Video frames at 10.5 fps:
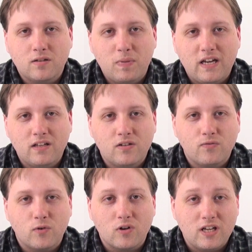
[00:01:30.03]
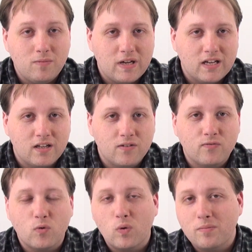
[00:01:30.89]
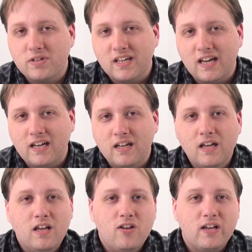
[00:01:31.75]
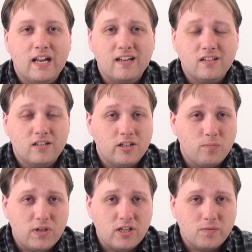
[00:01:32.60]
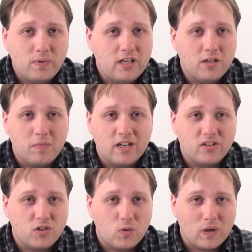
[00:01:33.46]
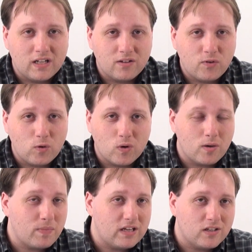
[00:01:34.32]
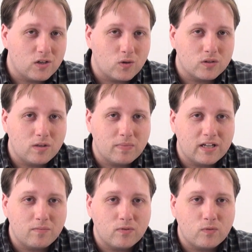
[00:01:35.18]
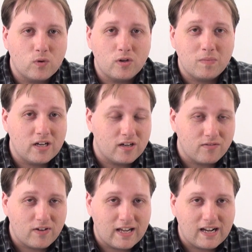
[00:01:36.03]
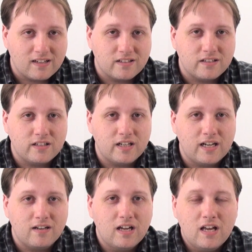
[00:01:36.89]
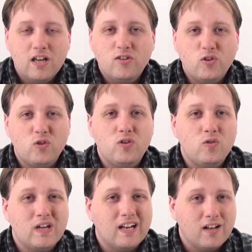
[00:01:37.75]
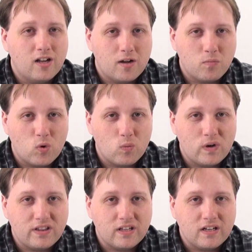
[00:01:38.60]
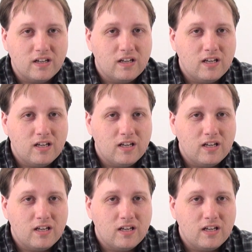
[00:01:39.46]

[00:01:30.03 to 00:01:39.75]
space for email, for website. You get access to the PHP, the MySQL. If you were on a basic hosting plan before, you may not have had access to that. So you do get a lot more with it.